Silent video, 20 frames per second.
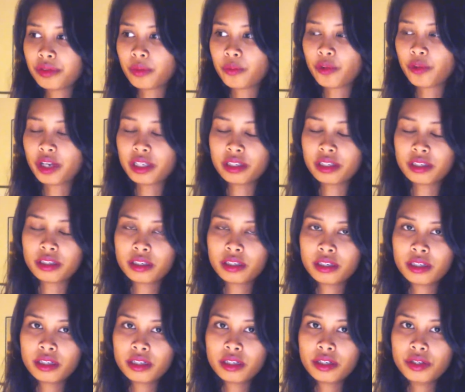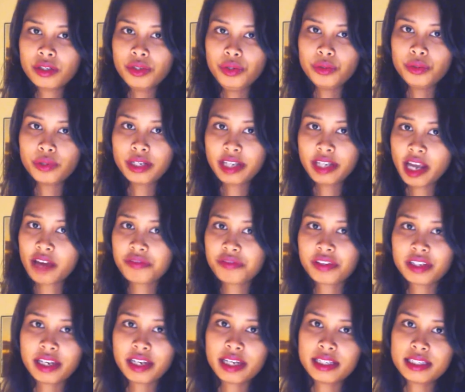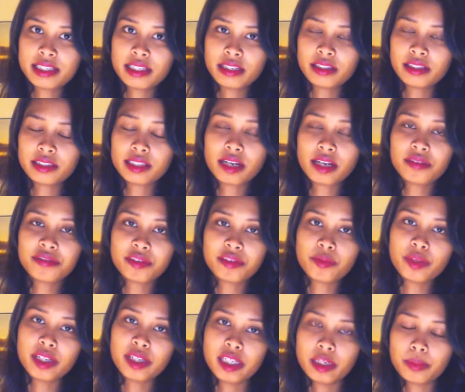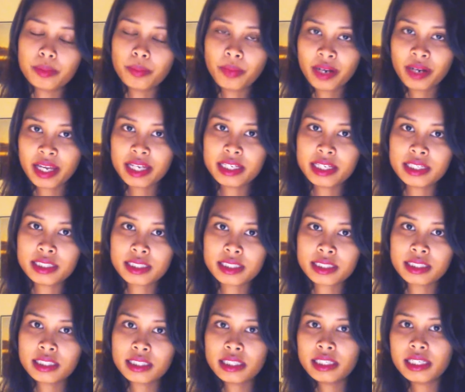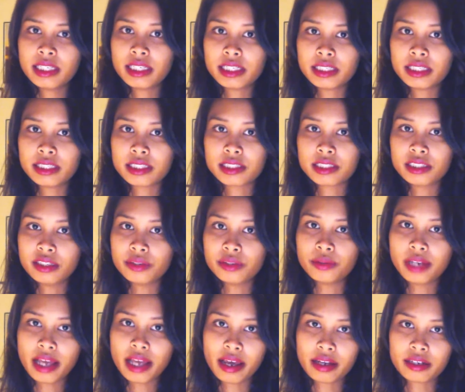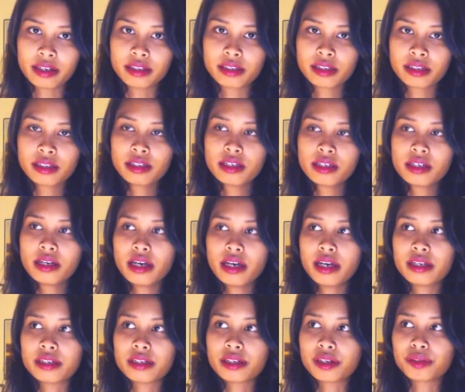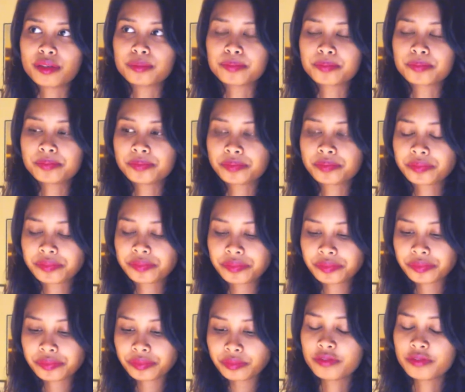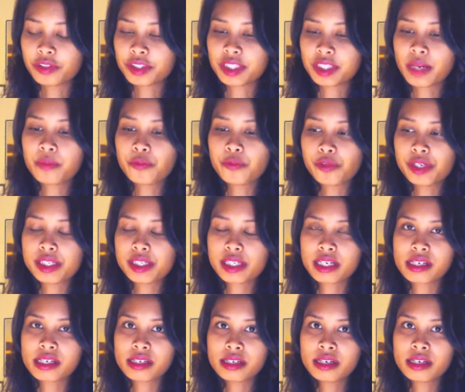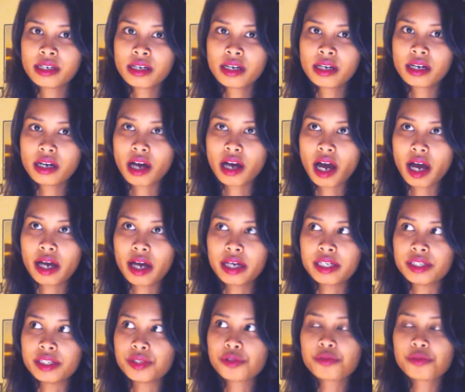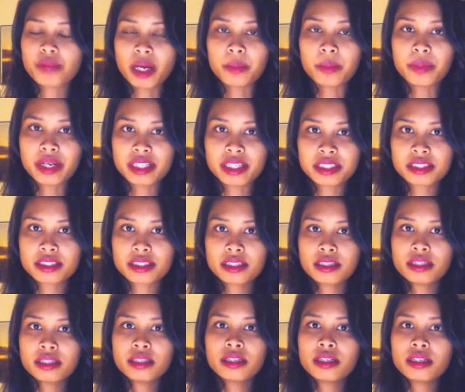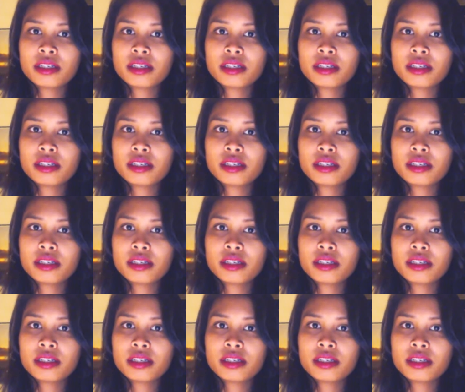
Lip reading: from when you are navigating this unfamiliar place in this new land. And for some reason, I do my best